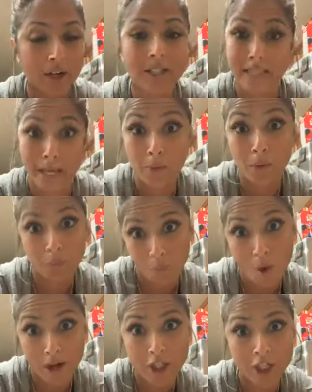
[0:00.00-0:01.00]
because I will
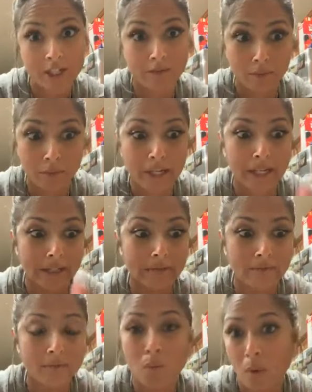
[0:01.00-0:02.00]
watch it, read it,
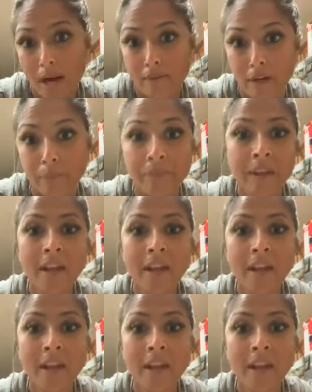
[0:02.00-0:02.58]
whatever.